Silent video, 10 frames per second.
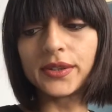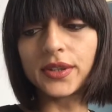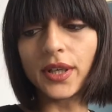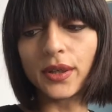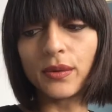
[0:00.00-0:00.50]

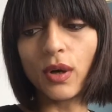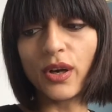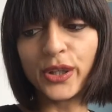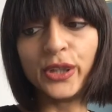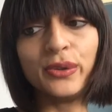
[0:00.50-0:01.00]
So
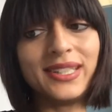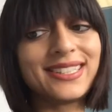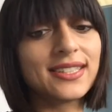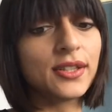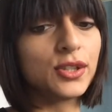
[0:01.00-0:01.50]
you need
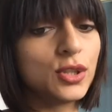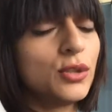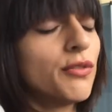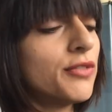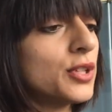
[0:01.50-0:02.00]
to do
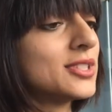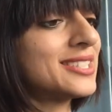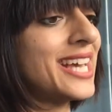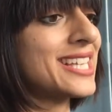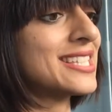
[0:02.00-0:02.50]
your first
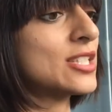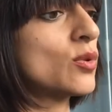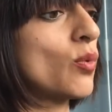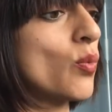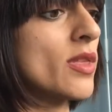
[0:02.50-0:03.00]
test
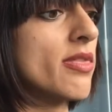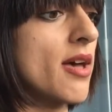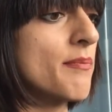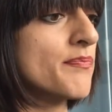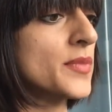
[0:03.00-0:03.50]
with
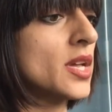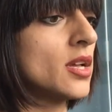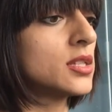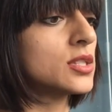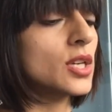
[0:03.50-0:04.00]
them.
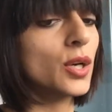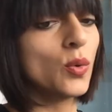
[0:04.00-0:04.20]
So